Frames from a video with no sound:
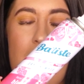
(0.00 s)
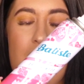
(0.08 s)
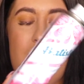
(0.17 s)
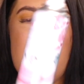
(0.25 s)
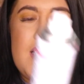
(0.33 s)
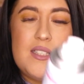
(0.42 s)

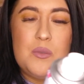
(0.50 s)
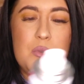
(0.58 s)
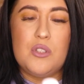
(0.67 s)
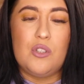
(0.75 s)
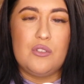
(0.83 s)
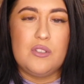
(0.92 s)
this
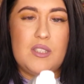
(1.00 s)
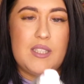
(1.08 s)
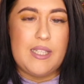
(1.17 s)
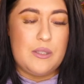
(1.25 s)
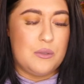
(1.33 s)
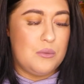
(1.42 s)
was on
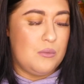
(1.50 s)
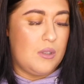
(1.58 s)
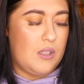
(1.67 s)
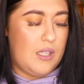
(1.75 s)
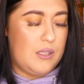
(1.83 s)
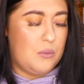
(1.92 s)
sale
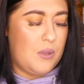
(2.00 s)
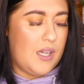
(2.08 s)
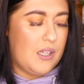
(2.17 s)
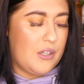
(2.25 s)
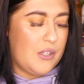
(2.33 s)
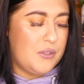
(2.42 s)
a little
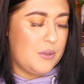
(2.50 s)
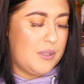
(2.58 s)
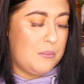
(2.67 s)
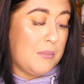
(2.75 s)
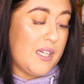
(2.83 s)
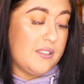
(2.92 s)
while ago, so
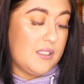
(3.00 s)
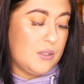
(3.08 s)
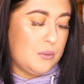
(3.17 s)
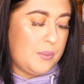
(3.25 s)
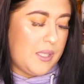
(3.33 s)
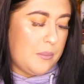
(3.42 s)
it might
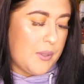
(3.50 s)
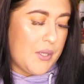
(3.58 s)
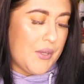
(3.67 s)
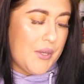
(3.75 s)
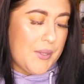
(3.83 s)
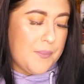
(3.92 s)
still be,
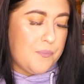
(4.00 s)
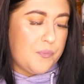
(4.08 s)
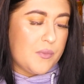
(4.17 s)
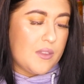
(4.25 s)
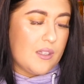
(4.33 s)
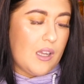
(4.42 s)
but
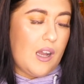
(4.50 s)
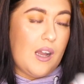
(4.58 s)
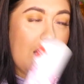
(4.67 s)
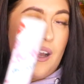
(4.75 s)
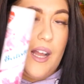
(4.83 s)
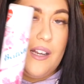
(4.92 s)

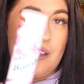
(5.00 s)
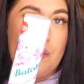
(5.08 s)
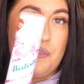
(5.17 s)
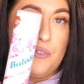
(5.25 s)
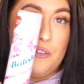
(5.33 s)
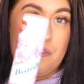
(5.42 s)
I
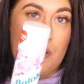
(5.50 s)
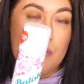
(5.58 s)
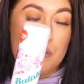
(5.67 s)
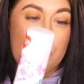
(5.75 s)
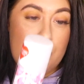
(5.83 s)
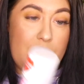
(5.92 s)
love the
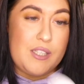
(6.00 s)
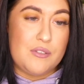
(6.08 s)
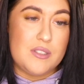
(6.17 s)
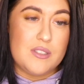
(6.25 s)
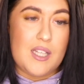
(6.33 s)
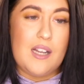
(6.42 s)
floral
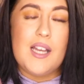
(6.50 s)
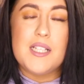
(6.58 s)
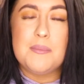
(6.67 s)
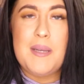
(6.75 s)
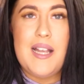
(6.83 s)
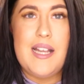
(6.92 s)
fragrance. I
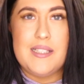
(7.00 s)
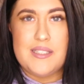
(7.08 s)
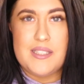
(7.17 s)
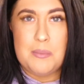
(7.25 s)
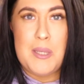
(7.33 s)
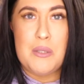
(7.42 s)
like my hair to
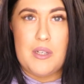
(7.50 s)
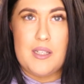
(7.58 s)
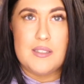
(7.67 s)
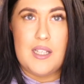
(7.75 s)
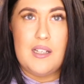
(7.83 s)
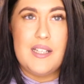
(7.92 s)
smell
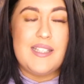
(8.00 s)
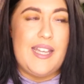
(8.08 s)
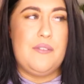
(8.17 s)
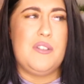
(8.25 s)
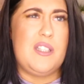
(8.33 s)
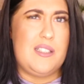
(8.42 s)
nice, I like
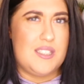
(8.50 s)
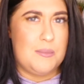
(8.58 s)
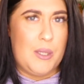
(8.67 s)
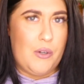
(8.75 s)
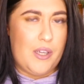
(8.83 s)
everything to smell